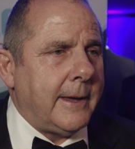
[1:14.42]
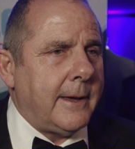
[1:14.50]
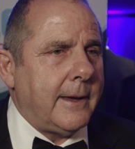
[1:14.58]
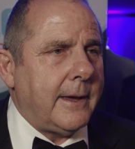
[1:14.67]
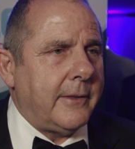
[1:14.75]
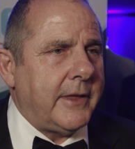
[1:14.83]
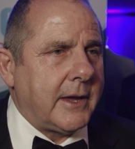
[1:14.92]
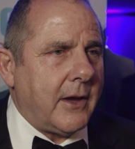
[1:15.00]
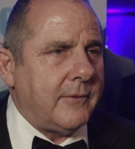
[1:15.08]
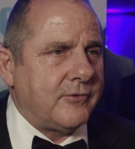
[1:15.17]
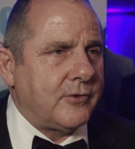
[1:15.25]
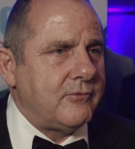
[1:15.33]
Uh, they're
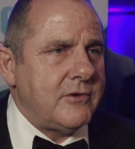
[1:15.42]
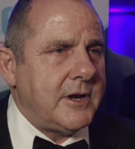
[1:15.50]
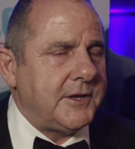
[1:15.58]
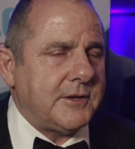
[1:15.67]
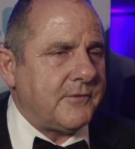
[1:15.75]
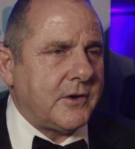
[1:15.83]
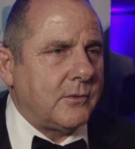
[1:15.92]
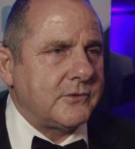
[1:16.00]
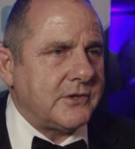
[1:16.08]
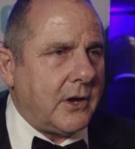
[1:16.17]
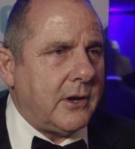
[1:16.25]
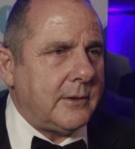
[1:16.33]
going through really
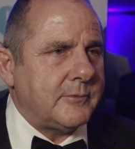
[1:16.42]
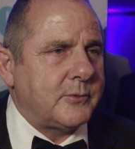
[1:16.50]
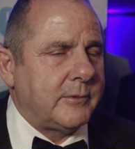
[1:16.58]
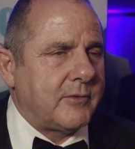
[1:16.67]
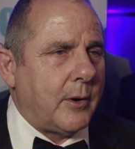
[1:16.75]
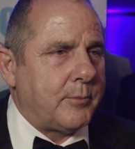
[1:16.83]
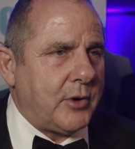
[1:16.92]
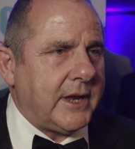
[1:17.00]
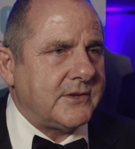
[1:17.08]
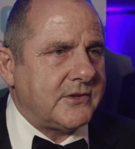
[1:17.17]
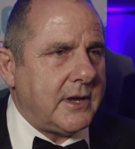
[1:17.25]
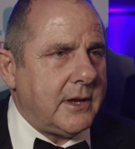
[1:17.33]
difficult times. We've got
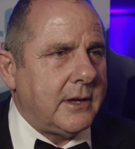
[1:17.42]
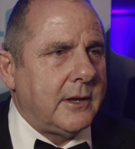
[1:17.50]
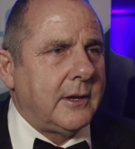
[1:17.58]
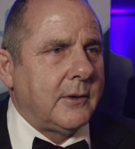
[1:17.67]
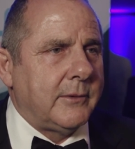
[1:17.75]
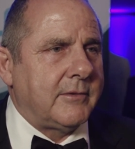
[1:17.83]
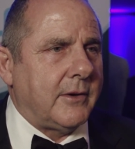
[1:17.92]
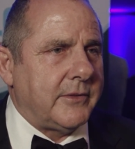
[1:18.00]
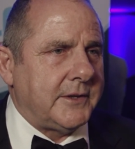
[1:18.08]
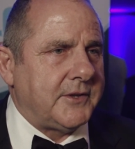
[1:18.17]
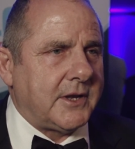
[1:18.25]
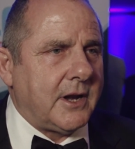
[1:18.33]
Brexit, we've
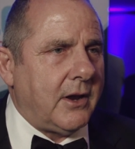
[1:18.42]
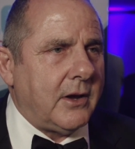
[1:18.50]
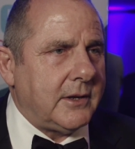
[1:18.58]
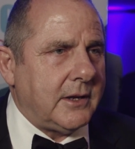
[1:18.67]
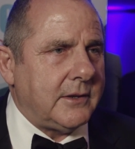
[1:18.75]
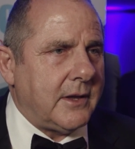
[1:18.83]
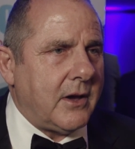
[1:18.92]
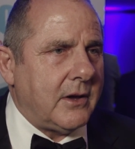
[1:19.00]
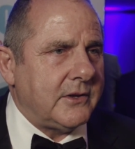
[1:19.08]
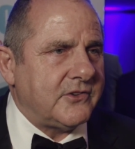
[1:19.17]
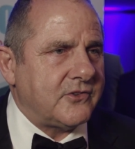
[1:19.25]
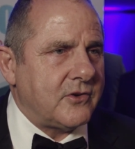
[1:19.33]
got the decline in the
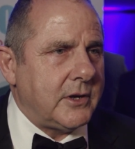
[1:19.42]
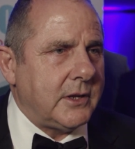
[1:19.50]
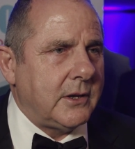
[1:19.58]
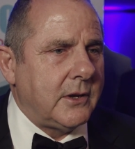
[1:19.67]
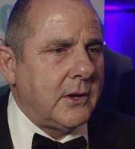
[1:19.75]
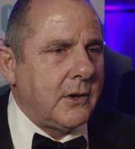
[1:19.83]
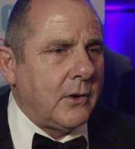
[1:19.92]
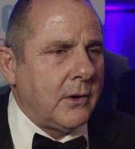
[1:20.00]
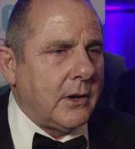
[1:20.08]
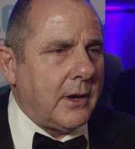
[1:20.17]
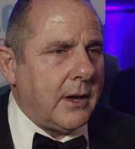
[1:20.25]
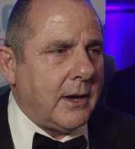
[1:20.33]
high street.
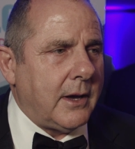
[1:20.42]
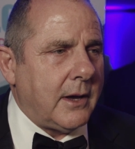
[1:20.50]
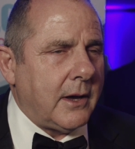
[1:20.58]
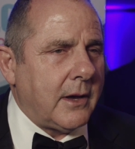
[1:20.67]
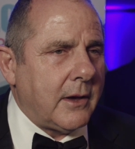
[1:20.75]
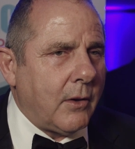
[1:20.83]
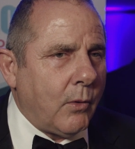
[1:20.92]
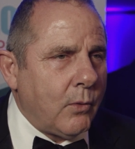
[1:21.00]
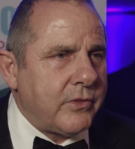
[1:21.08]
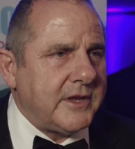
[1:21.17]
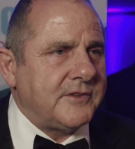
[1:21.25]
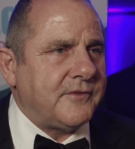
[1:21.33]
Uh,
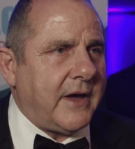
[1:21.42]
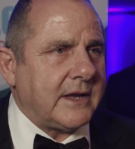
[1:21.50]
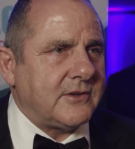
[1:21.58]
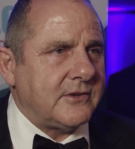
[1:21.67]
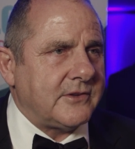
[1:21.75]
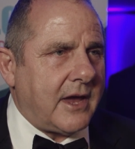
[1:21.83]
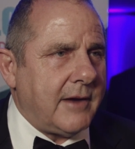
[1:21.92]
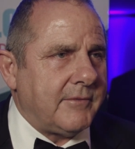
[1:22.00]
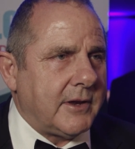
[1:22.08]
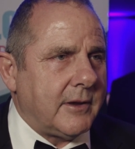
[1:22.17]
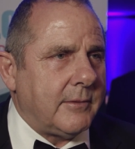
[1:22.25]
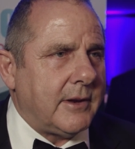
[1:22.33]
all these factors are
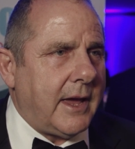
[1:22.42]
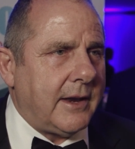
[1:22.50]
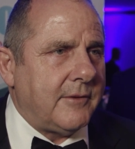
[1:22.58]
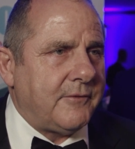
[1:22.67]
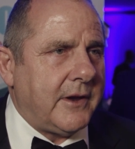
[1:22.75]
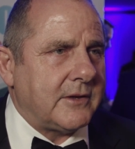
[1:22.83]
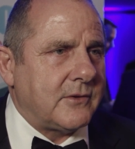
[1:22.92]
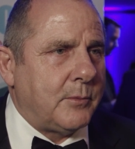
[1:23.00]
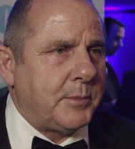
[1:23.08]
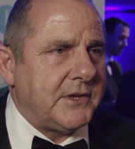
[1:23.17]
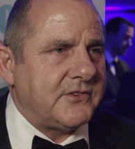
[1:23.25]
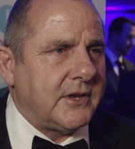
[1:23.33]
having an effect
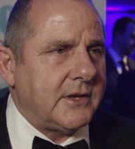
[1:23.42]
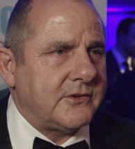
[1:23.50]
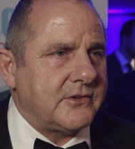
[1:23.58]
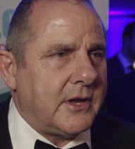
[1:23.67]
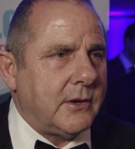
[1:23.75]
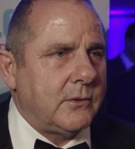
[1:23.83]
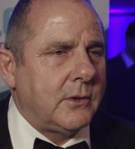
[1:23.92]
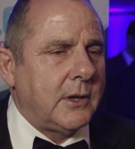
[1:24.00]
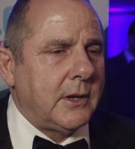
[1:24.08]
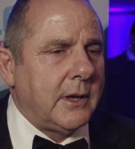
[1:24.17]
on business. So